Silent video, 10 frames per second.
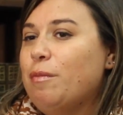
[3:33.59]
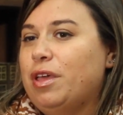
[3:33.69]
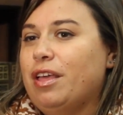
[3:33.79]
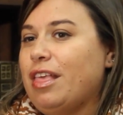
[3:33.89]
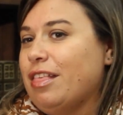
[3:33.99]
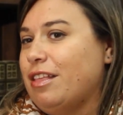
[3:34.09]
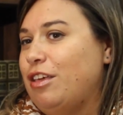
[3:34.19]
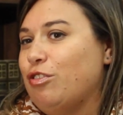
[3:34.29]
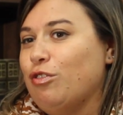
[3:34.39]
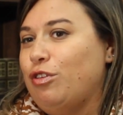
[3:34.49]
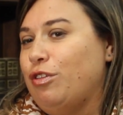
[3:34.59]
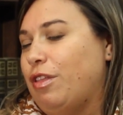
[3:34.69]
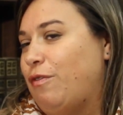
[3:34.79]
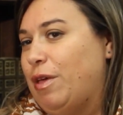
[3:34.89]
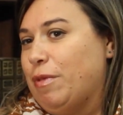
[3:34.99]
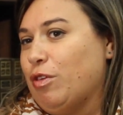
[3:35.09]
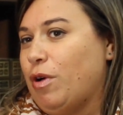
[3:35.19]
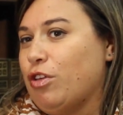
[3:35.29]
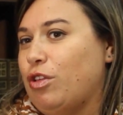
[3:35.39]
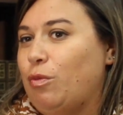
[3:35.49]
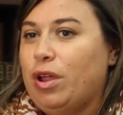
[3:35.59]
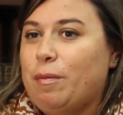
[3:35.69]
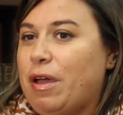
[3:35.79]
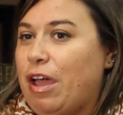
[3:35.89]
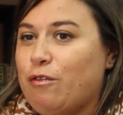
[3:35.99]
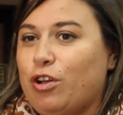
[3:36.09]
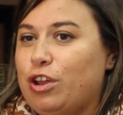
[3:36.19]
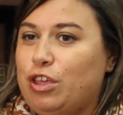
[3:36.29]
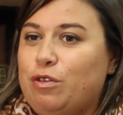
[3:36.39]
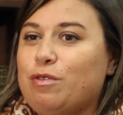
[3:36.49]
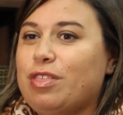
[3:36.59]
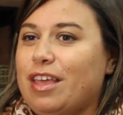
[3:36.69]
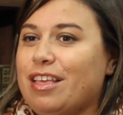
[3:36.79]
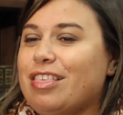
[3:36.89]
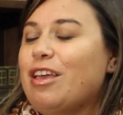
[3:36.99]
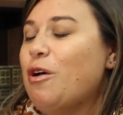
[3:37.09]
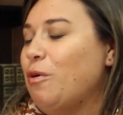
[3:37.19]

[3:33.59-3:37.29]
Because as a teacher, the famous question, when am I ever going to use this?